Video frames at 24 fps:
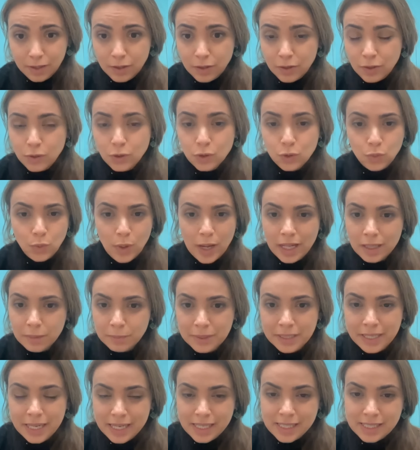could well
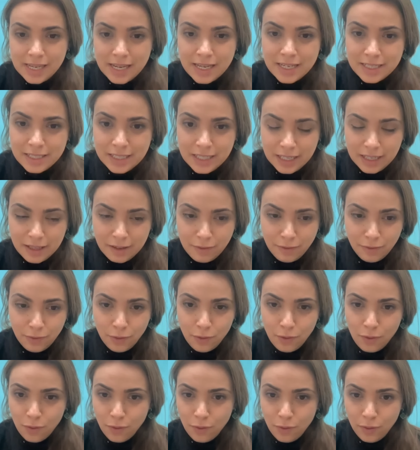be exciting
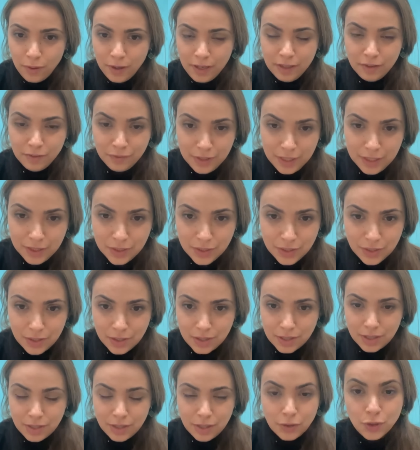for innovators
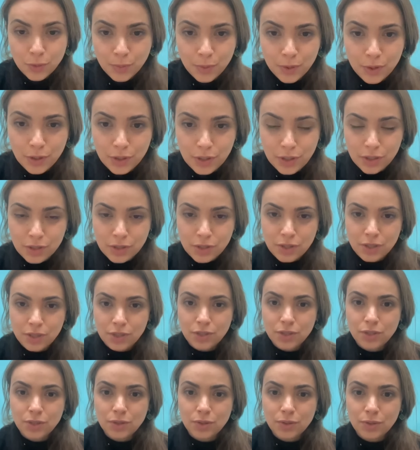and entrepreneurs
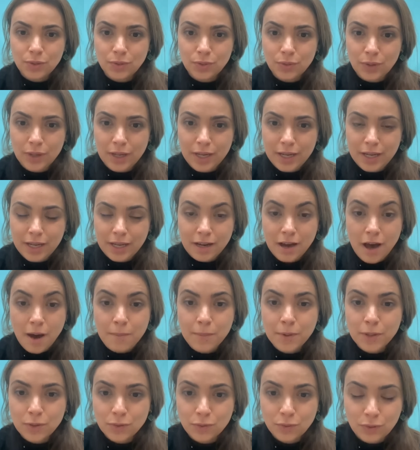to
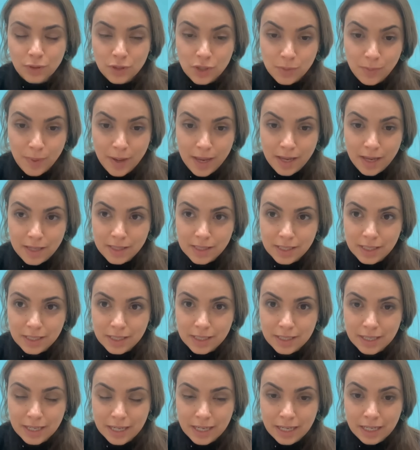come into the space
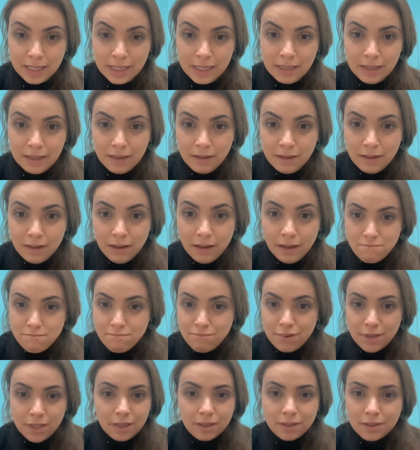and
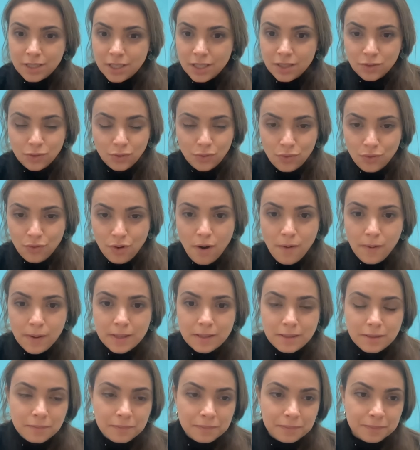build it or grow it.